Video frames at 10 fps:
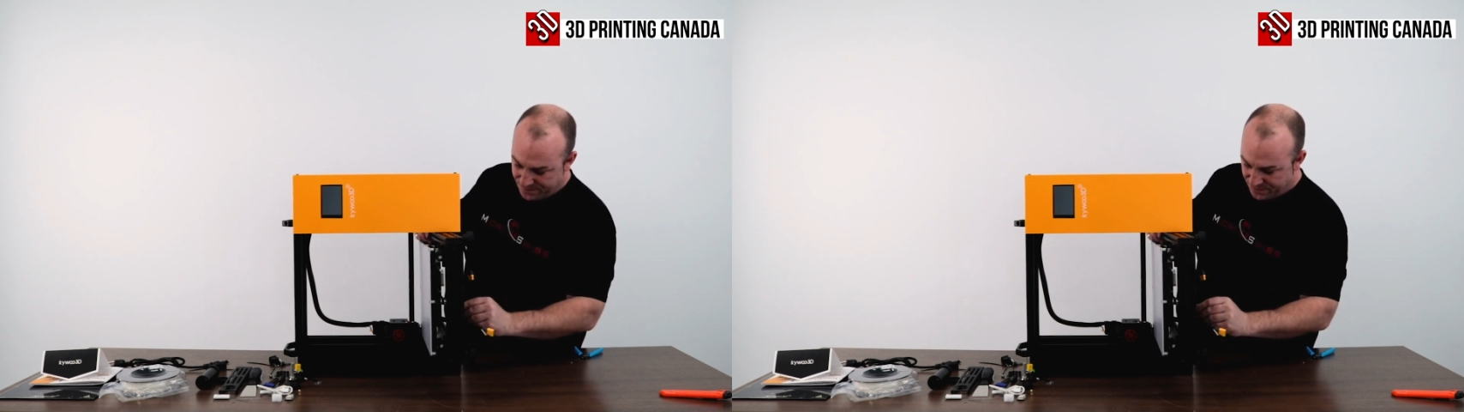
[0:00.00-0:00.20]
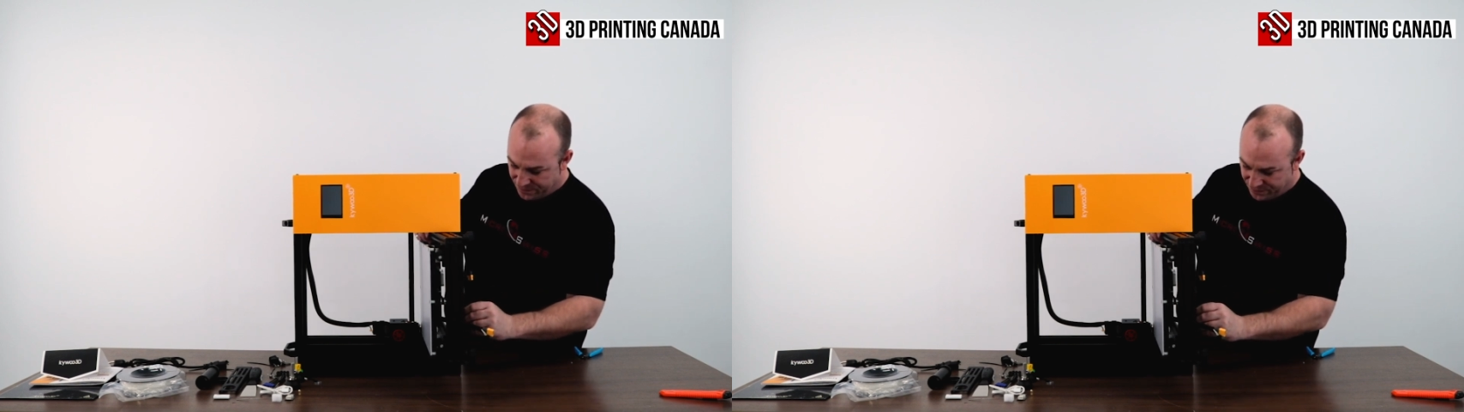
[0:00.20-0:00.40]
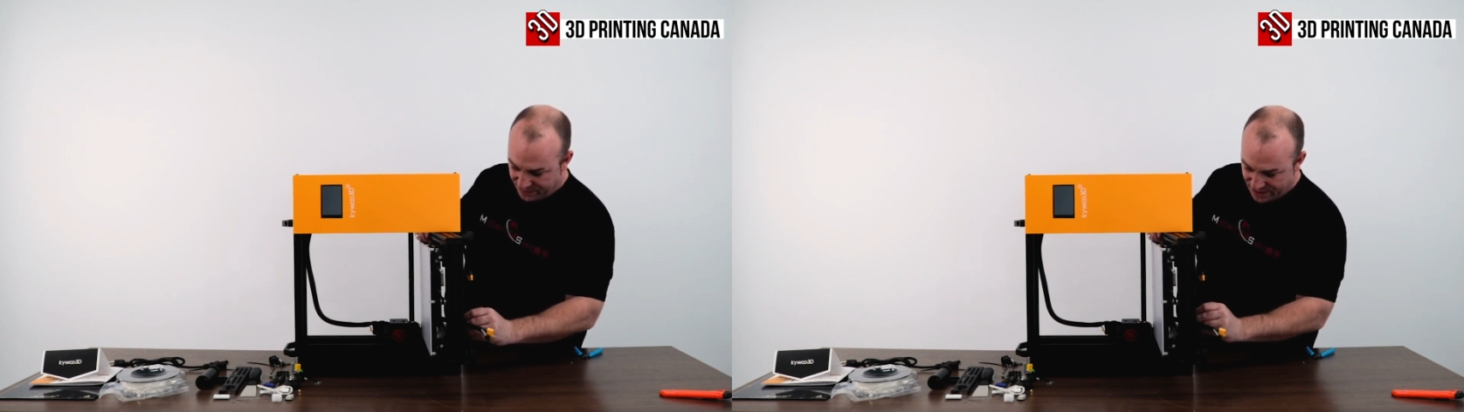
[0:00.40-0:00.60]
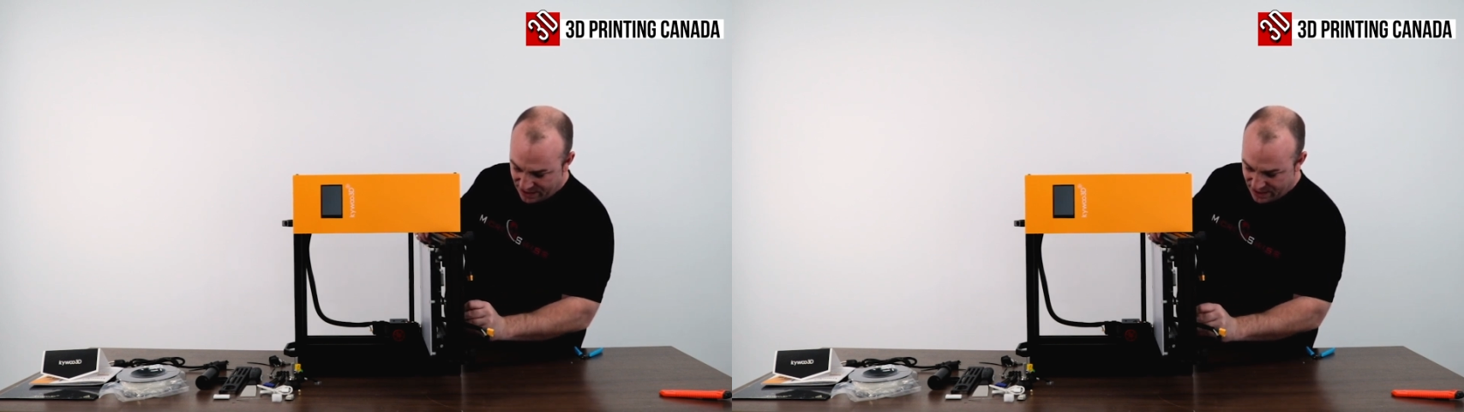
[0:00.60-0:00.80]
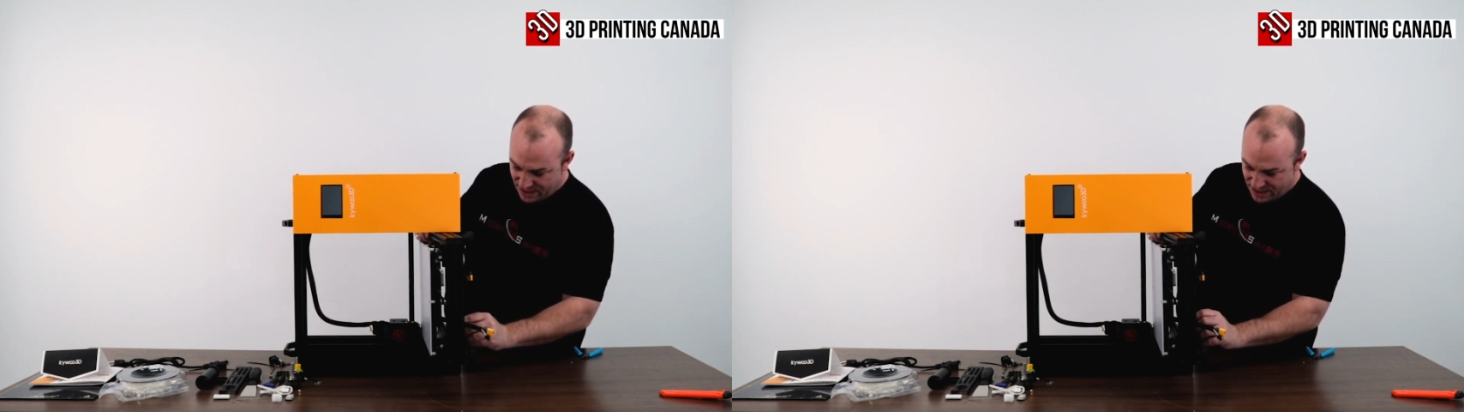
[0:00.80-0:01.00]

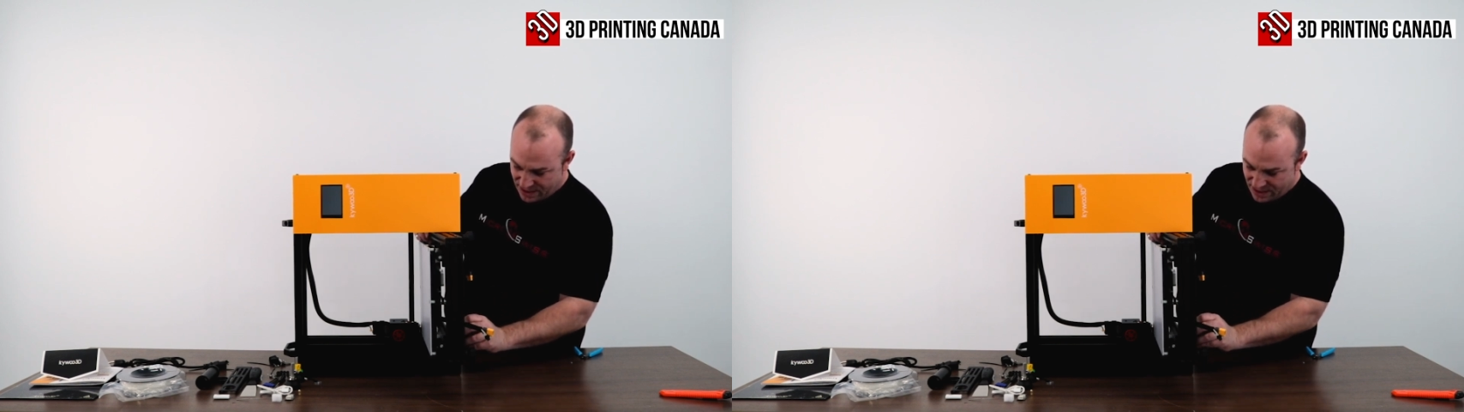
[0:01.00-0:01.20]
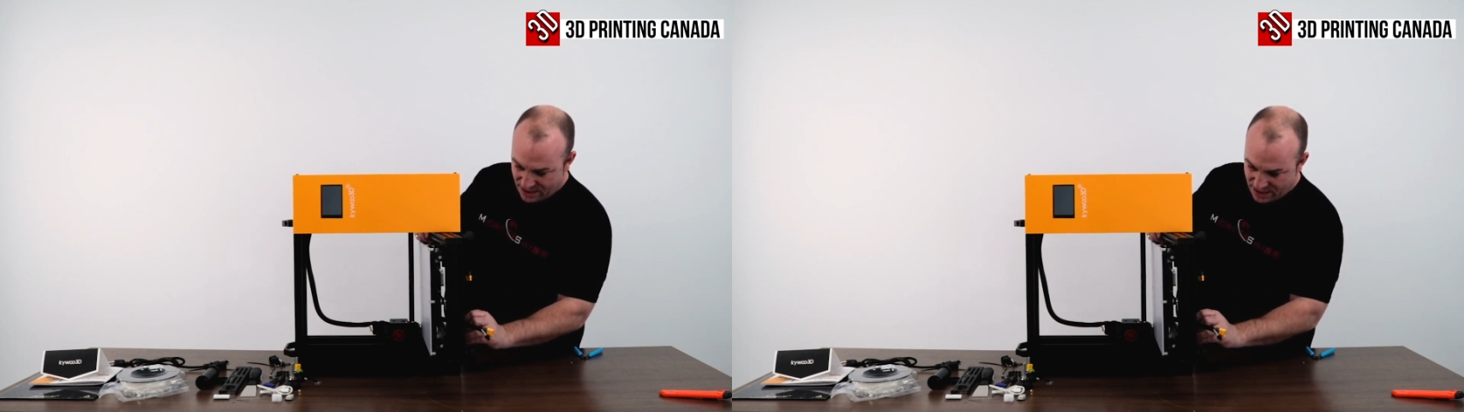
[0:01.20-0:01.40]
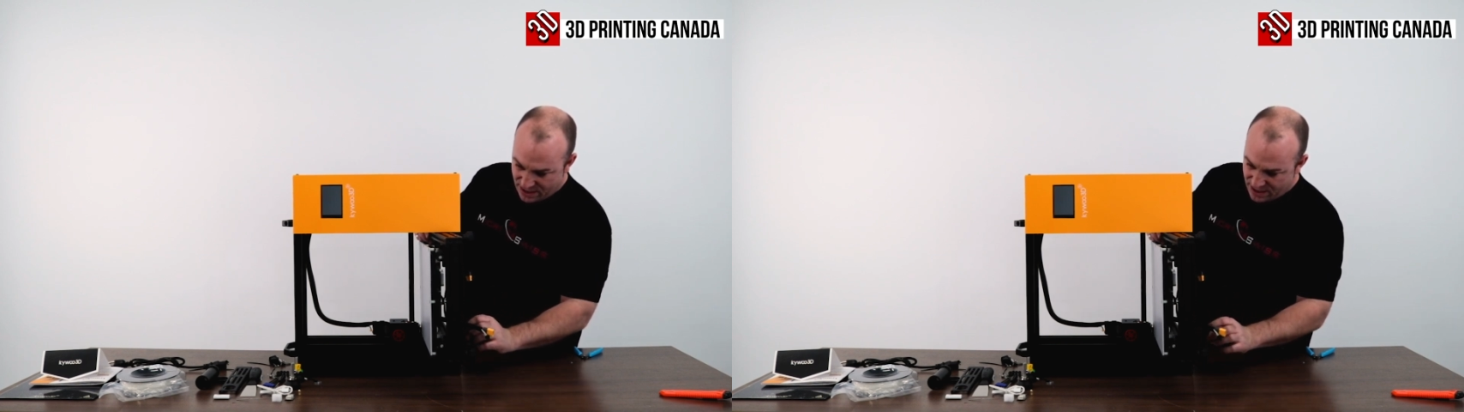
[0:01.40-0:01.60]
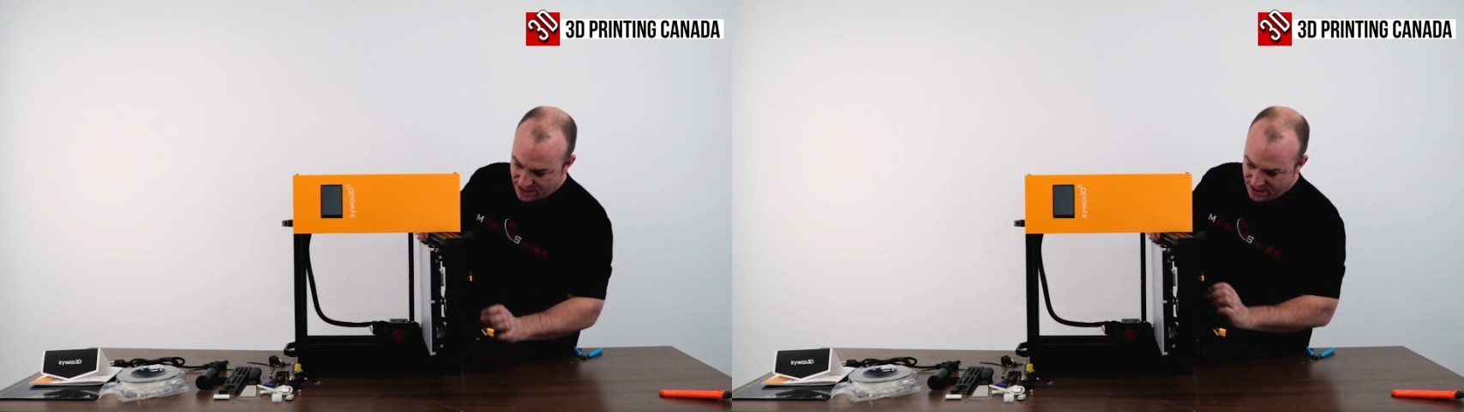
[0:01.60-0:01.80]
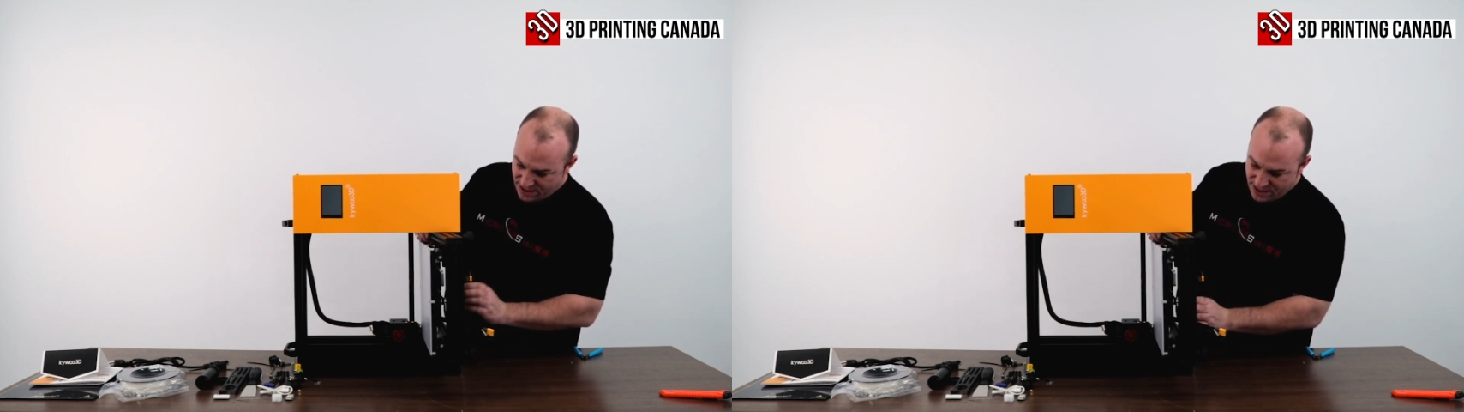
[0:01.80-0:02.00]

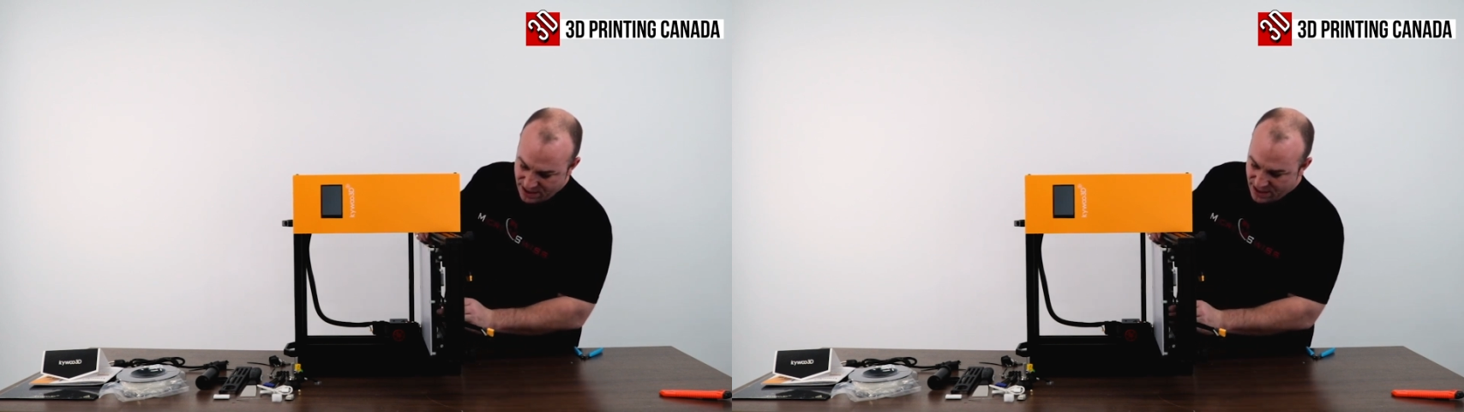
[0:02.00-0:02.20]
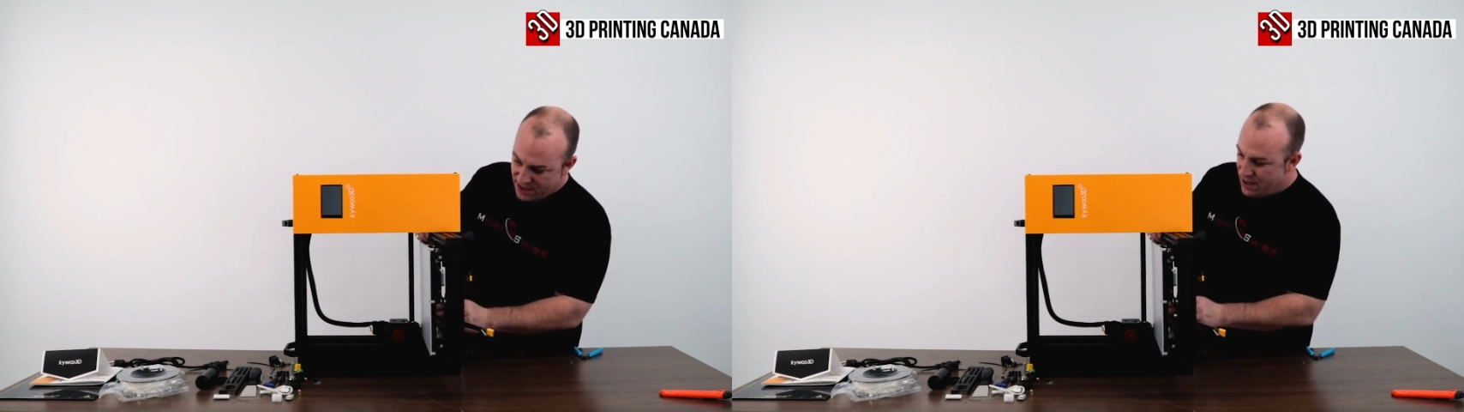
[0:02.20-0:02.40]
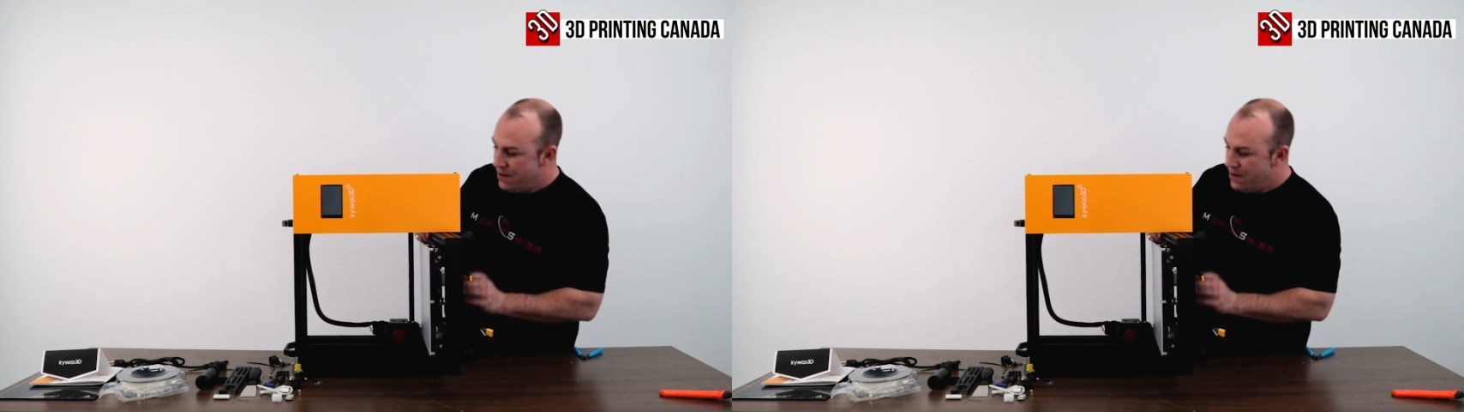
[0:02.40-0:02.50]
Nothing is said.